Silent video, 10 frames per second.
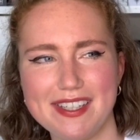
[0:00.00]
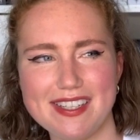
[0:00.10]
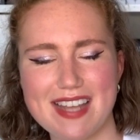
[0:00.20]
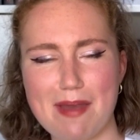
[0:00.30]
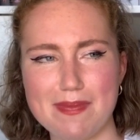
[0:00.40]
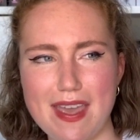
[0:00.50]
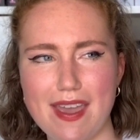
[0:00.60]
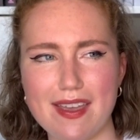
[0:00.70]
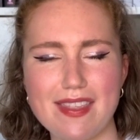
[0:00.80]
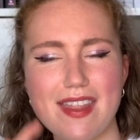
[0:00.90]
type
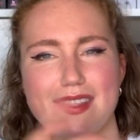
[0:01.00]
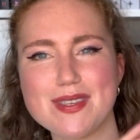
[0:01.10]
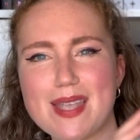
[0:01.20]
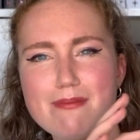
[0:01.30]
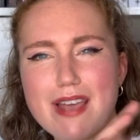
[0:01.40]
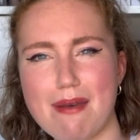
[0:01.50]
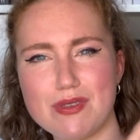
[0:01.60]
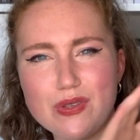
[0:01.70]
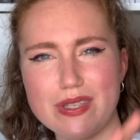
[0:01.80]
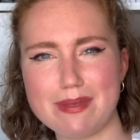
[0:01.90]
thing and then at the same time
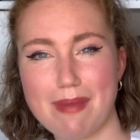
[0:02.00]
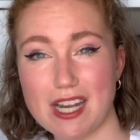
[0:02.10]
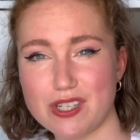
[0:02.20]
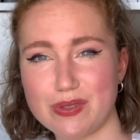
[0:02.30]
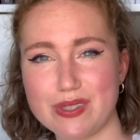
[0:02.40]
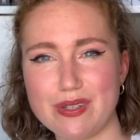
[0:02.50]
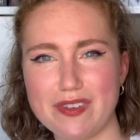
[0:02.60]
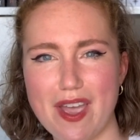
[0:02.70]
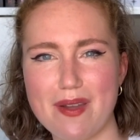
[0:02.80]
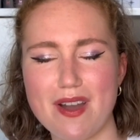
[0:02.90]
there's all this magical stuff
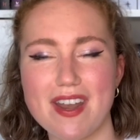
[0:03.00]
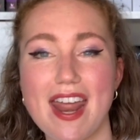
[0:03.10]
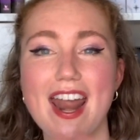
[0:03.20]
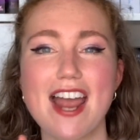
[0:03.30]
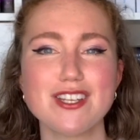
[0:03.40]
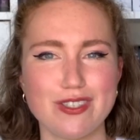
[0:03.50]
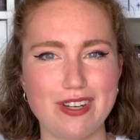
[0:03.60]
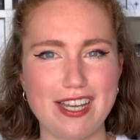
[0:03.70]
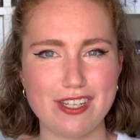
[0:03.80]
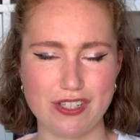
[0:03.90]
going on and I just
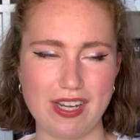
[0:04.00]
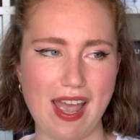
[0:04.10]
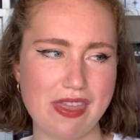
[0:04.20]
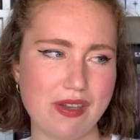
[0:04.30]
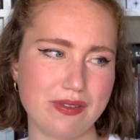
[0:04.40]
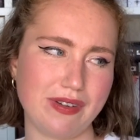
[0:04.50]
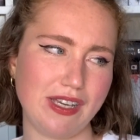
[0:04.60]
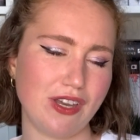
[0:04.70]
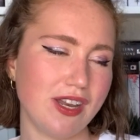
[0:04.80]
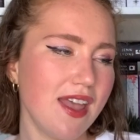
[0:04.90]
really enjoyed it I thought it was really
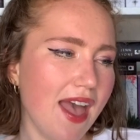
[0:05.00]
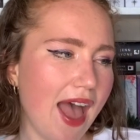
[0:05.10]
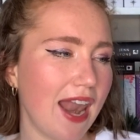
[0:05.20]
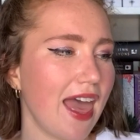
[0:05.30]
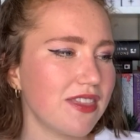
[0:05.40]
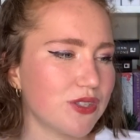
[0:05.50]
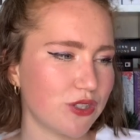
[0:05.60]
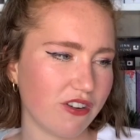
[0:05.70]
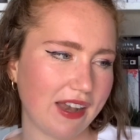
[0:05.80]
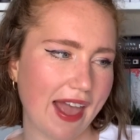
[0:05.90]
good I like the
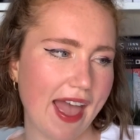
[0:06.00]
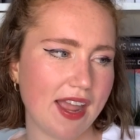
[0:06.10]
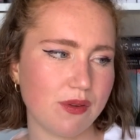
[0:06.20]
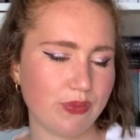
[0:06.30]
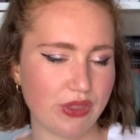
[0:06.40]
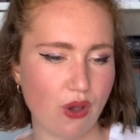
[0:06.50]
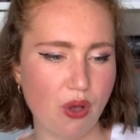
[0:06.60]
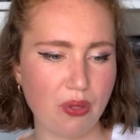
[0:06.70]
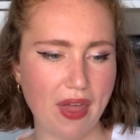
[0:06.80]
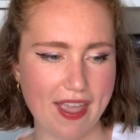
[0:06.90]
storyline with the
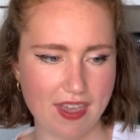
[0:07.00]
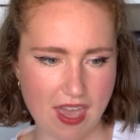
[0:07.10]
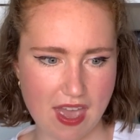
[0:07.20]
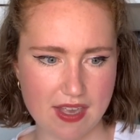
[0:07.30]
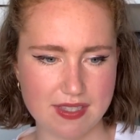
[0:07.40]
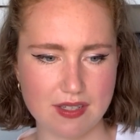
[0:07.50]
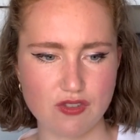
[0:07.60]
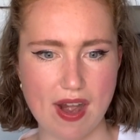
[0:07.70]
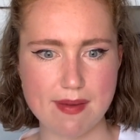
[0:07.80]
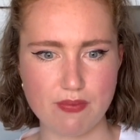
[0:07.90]
whole like curse and
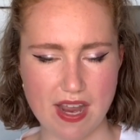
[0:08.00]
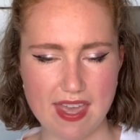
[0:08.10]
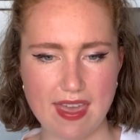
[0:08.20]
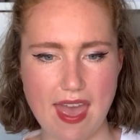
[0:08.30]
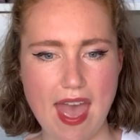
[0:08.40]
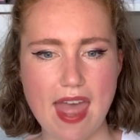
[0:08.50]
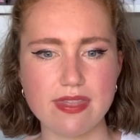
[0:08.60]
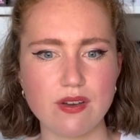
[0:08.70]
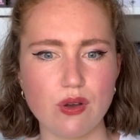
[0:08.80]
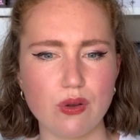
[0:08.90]
trying to break it
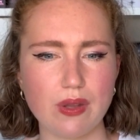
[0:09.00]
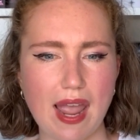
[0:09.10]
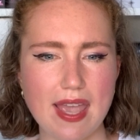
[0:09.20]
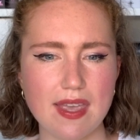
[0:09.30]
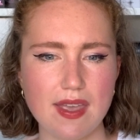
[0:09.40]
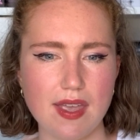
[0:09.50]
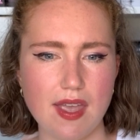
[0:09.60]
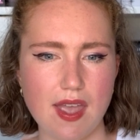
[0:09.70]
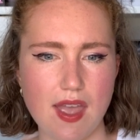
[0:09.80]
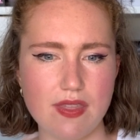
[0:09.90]
and the whole like
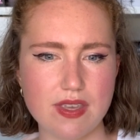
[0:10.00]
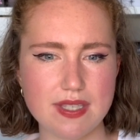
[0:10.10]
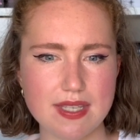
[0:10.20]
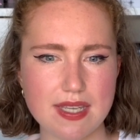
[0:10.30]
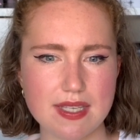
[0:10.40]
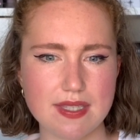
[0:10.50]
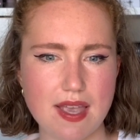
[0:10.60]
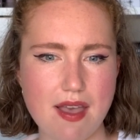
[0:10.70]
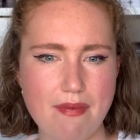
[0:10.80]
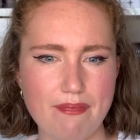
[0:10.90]
there's these
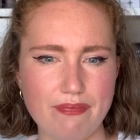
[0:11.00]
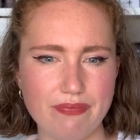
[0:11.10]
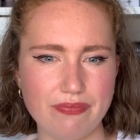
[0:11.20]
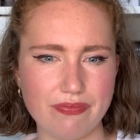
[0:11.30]
um